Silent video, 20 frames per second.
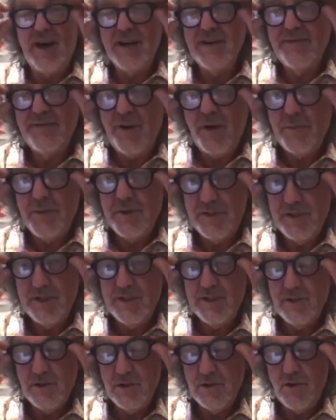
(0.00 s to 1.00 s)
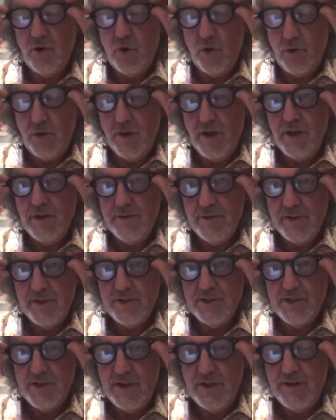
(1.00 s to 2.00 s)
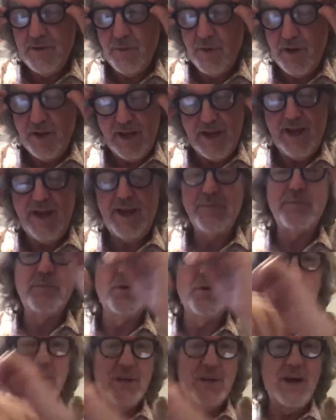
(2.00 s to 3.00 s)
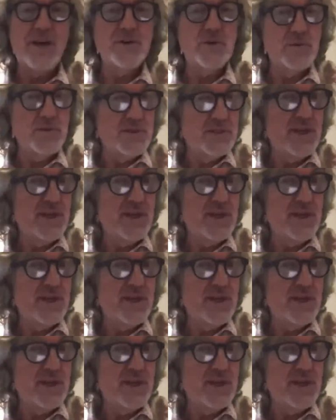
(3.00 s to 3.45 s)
I vomited all over the steering wheel. I had brought the car to a